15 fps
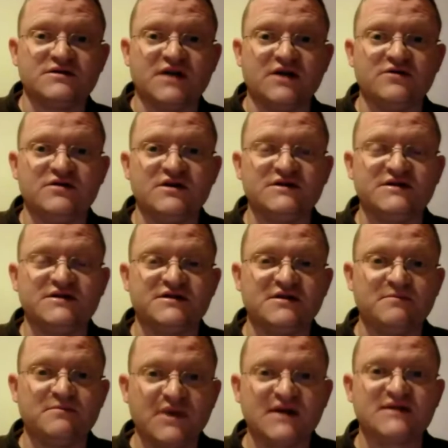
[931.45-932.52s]
So this
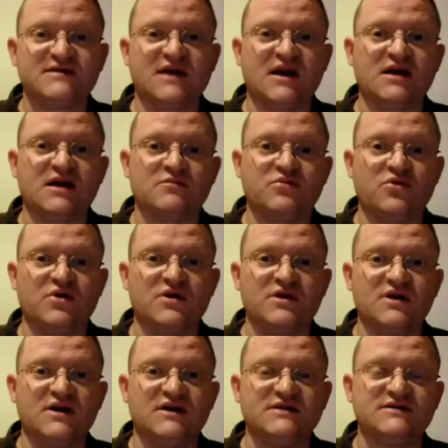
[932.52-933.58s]
is a big selling
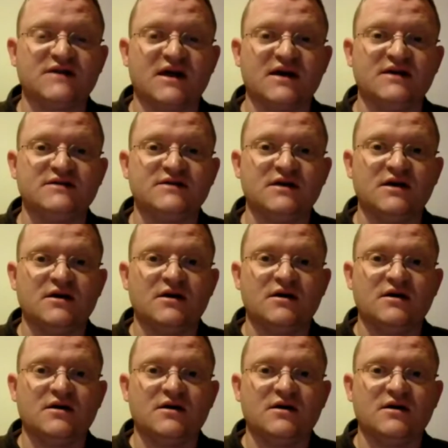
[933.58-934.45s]
point these days.